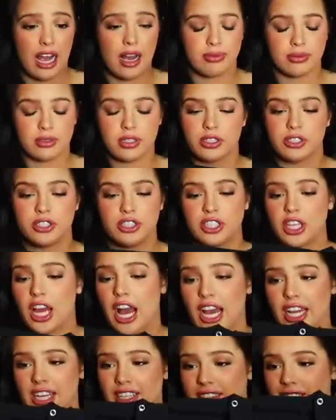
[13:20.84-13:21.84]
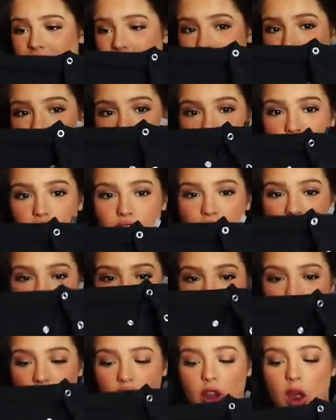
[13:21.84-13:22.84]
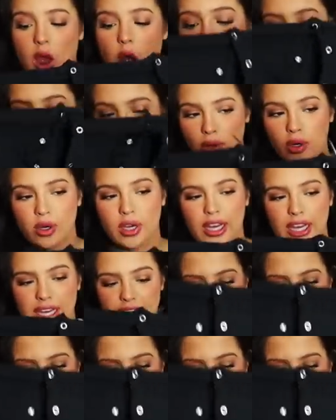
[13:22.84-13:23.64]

absolute shite, not good at all, but it